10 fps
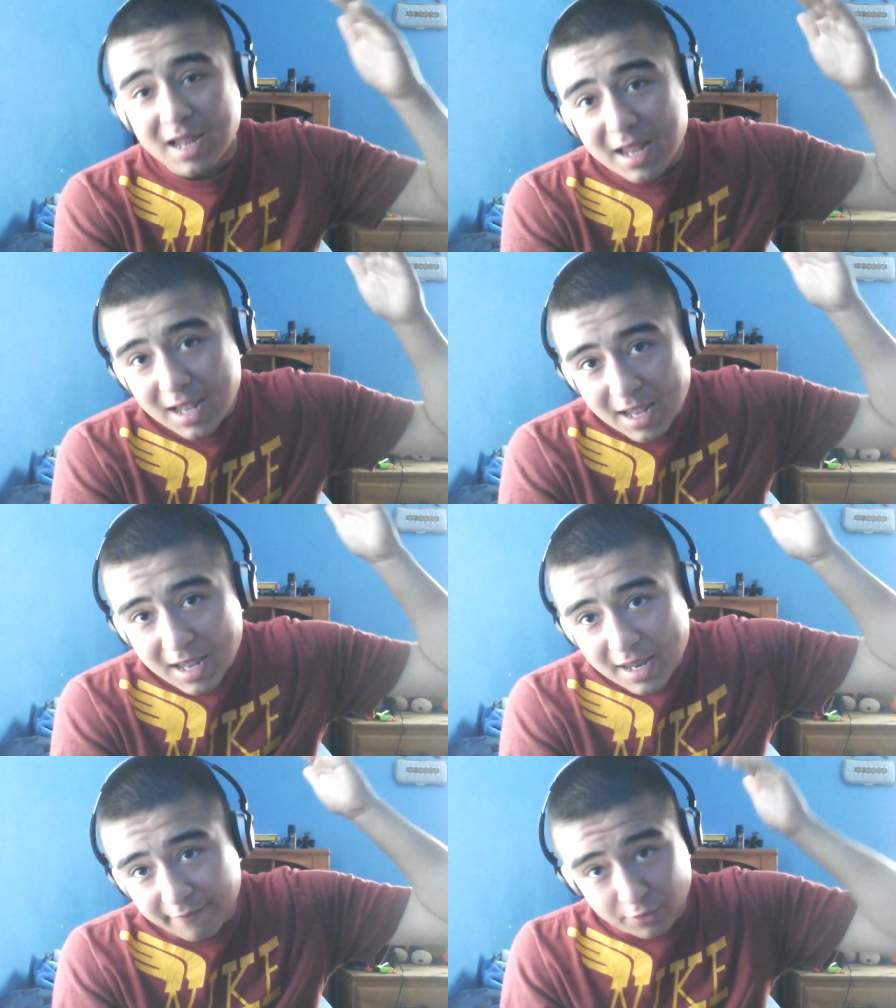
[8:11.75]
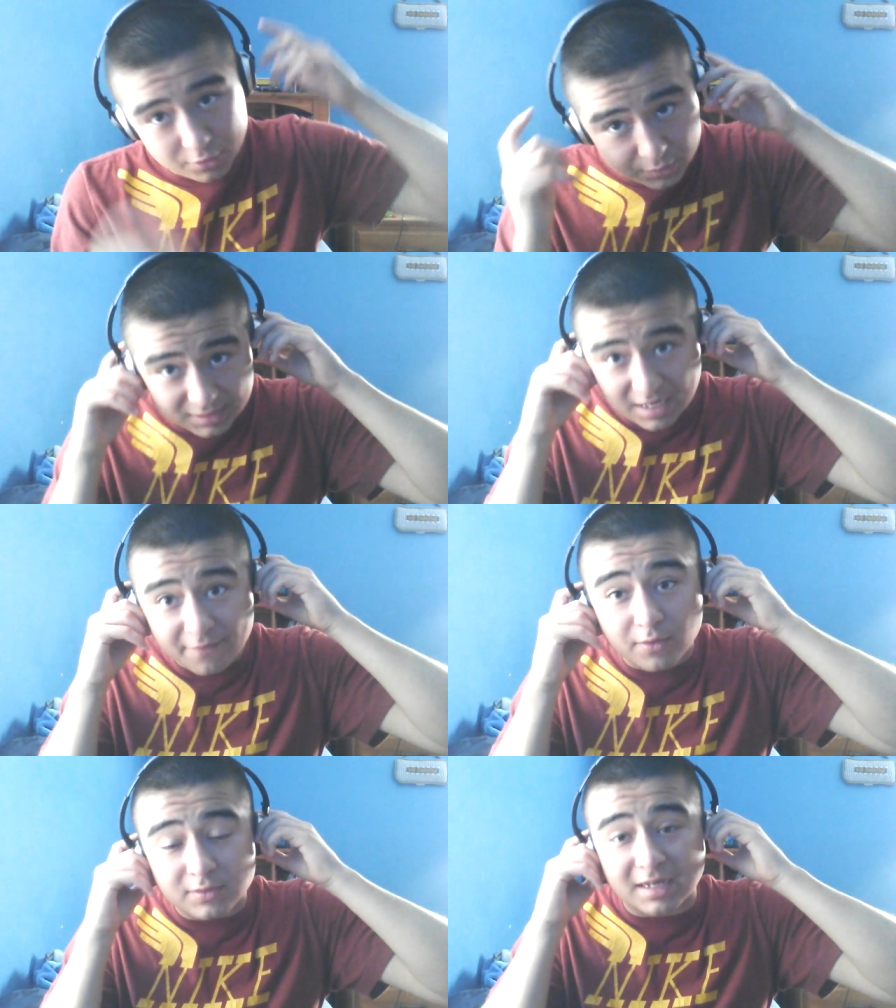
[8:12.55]
if you're using headphones like
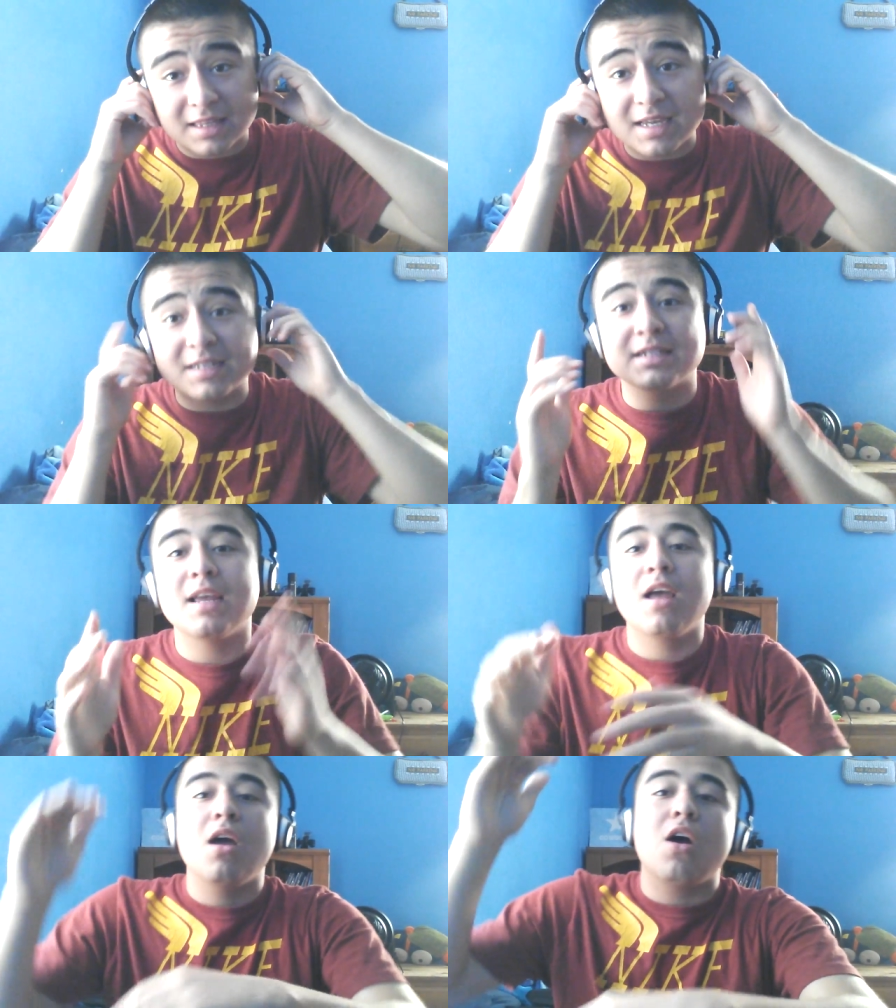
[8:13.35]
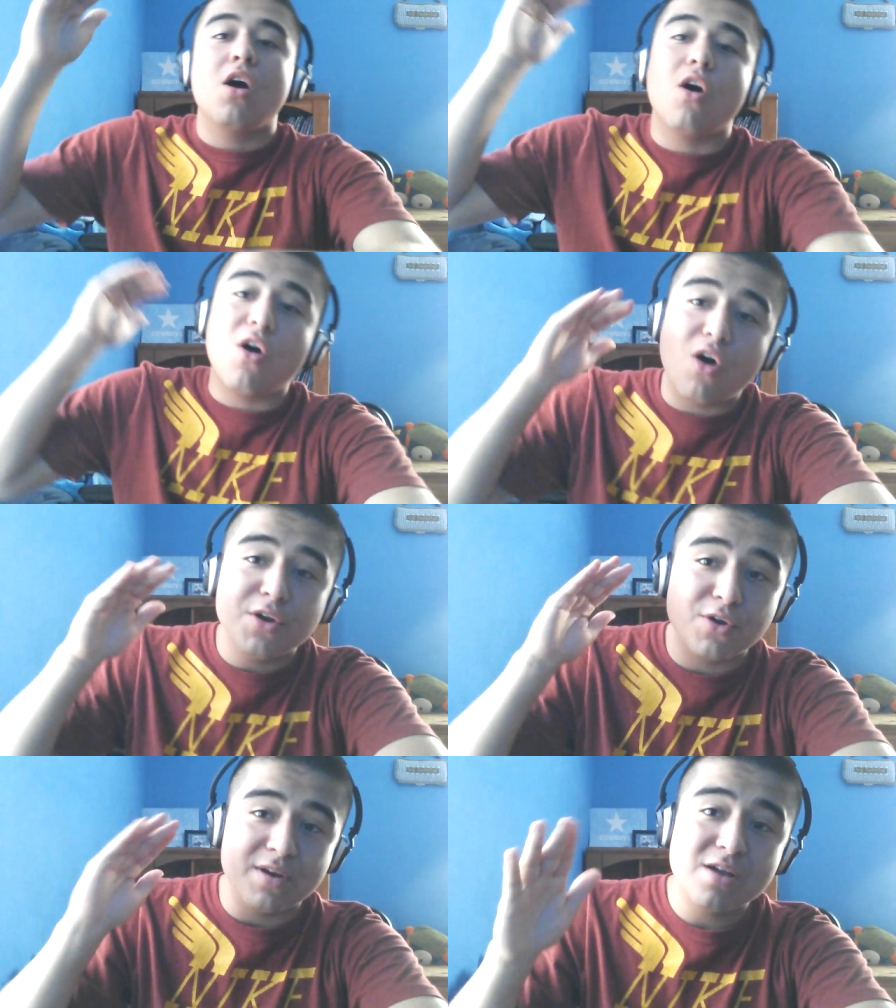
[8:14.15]
this, on your
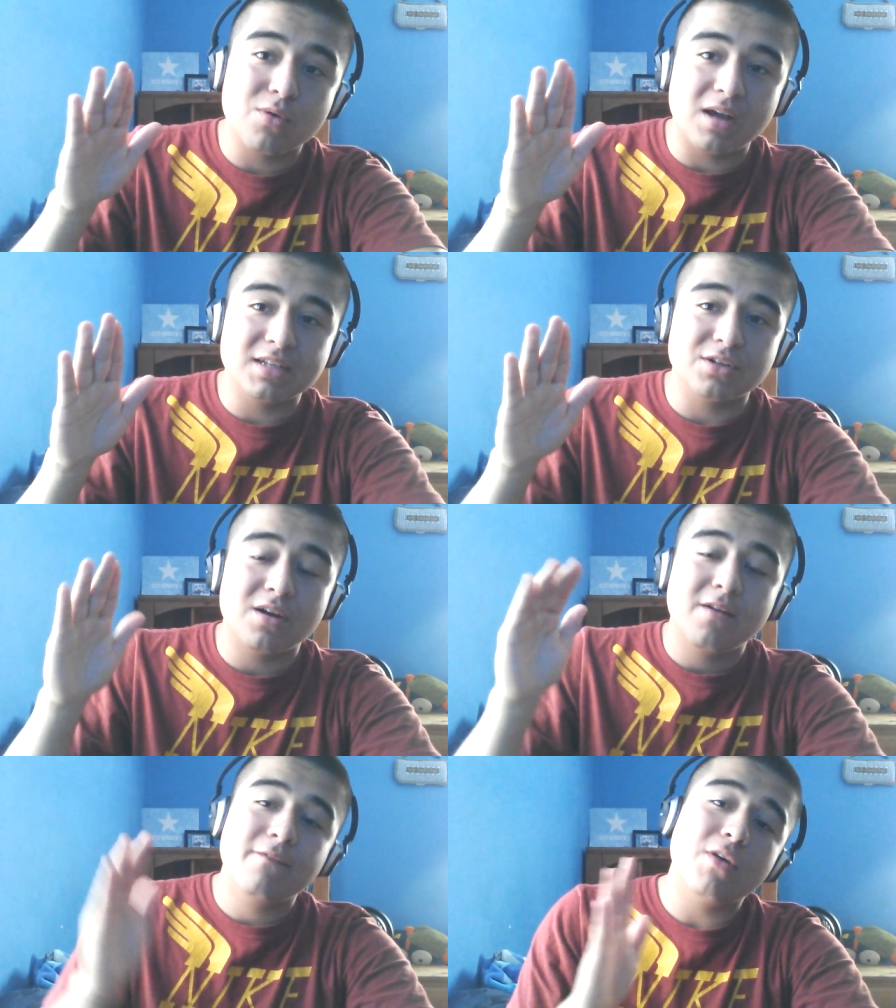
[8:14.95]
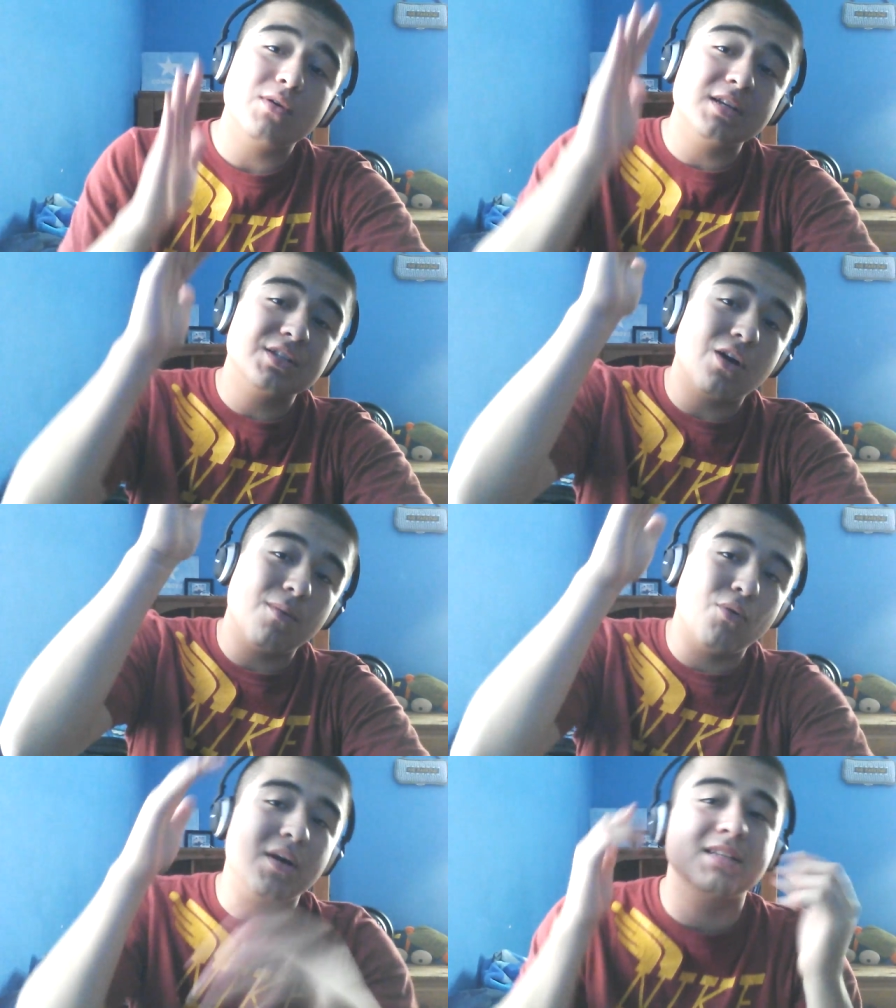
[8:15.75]
equalizer, focus on points
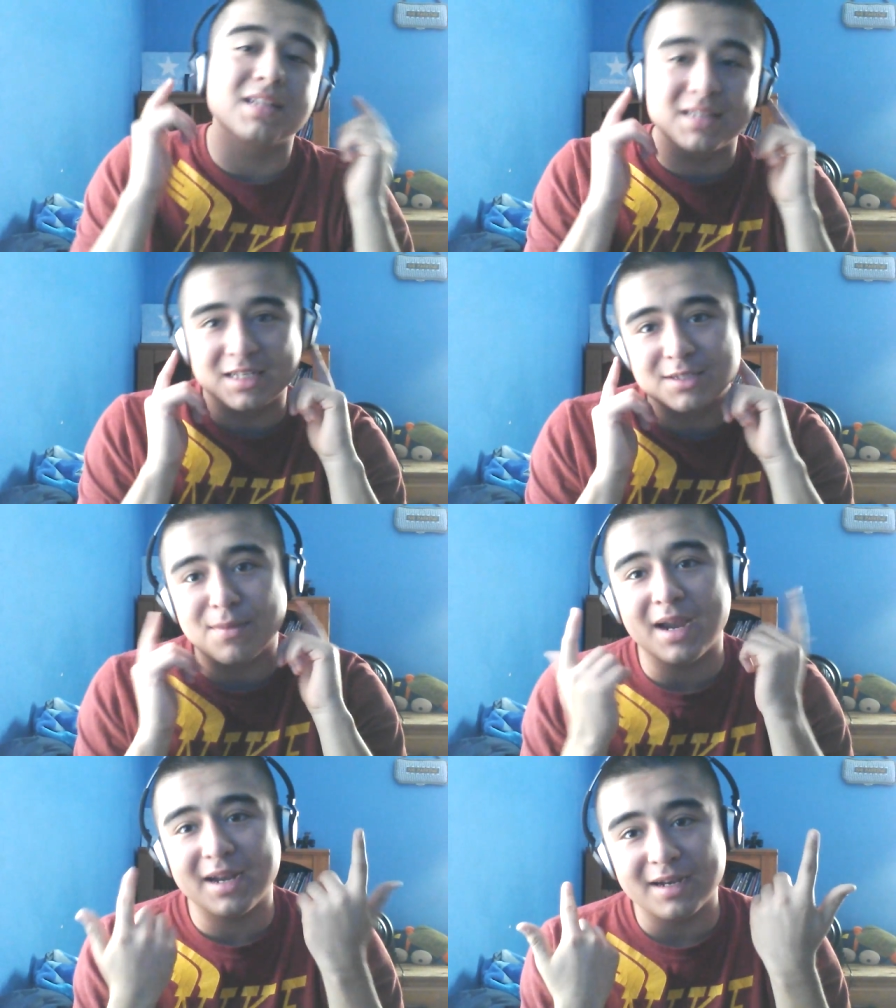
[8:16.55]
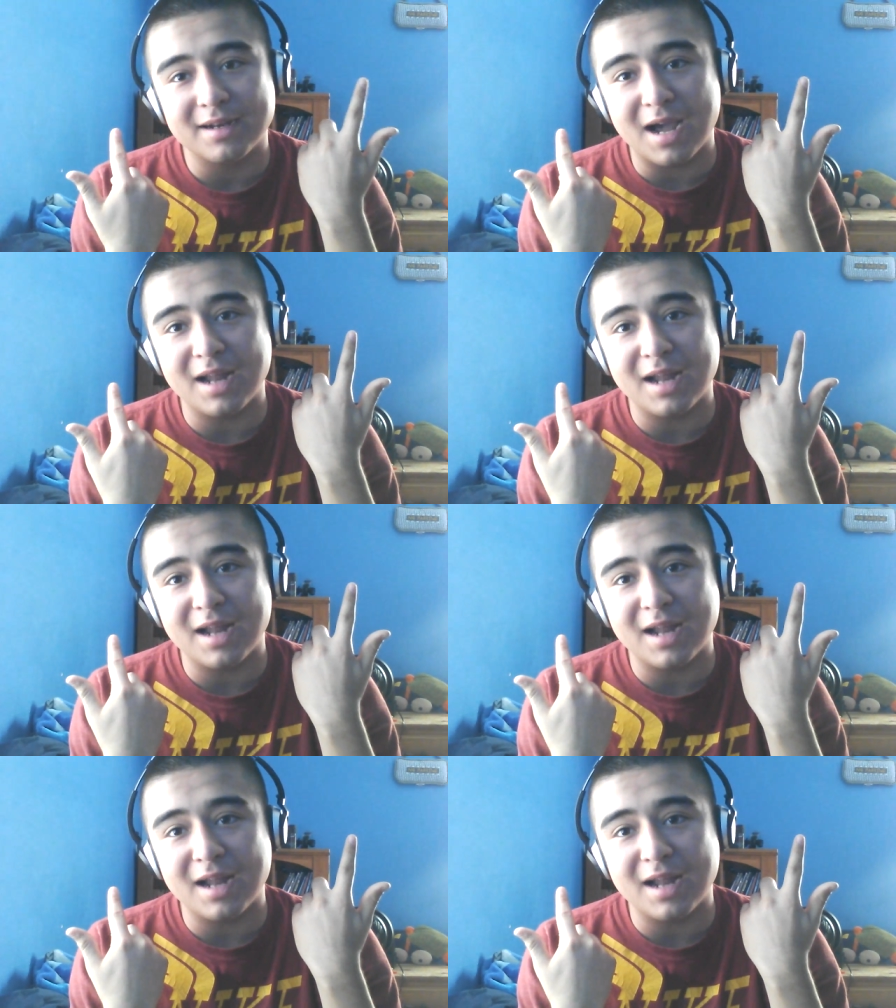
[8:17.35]
that this might not